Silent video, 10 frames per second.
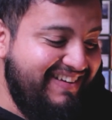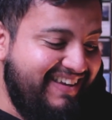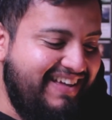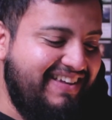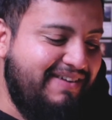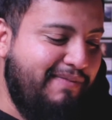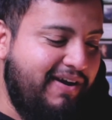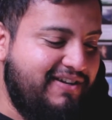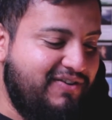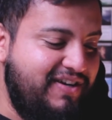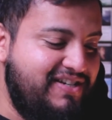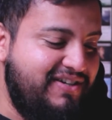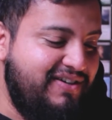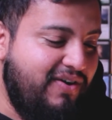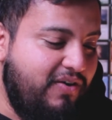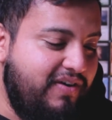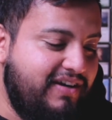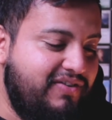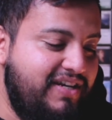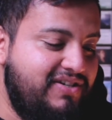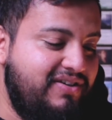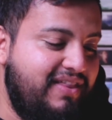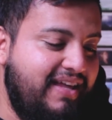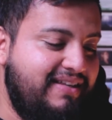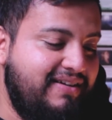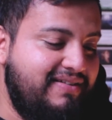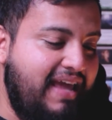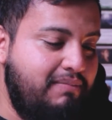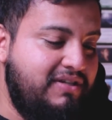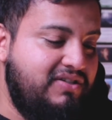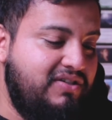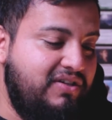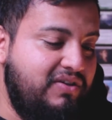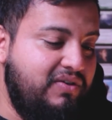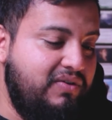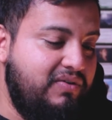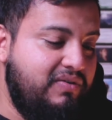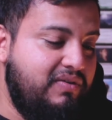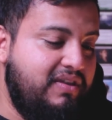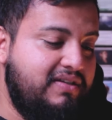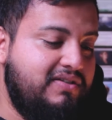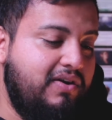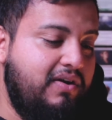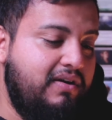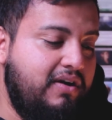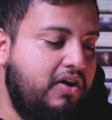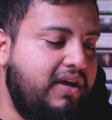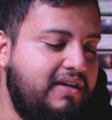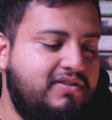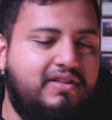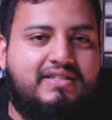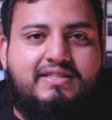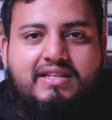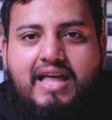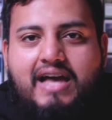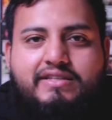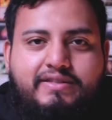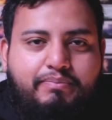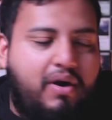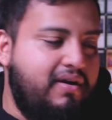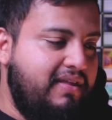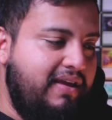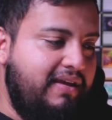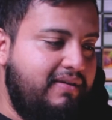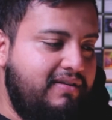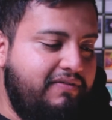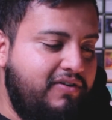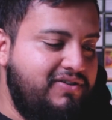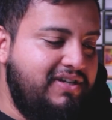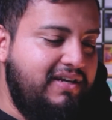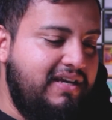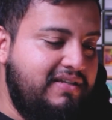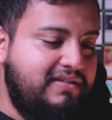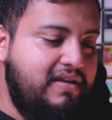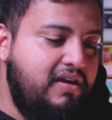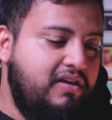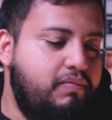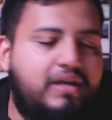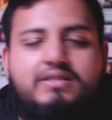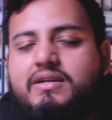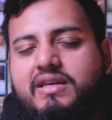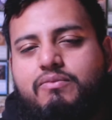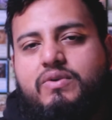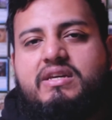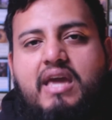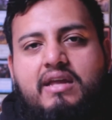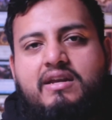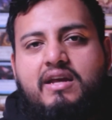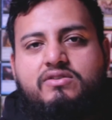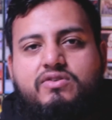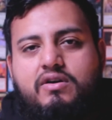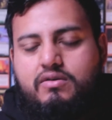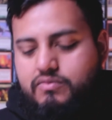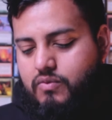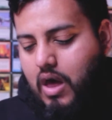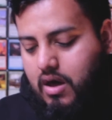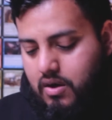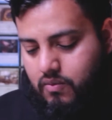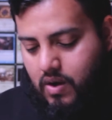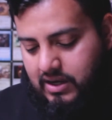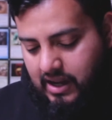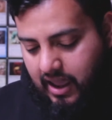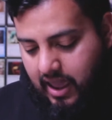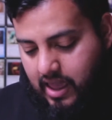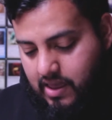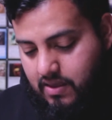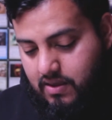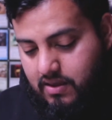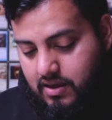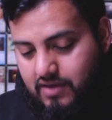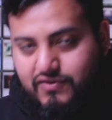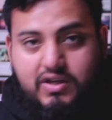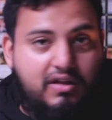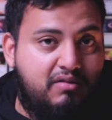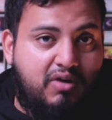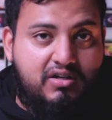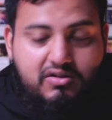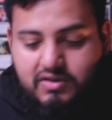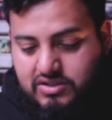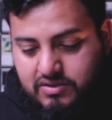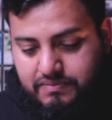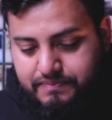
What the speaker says: Killing a marked creature or a creature that dealt damage to you this turn. Okay, so this is the last part of the devotion is you basically regain an extra 1d8 if you kill a marked creature.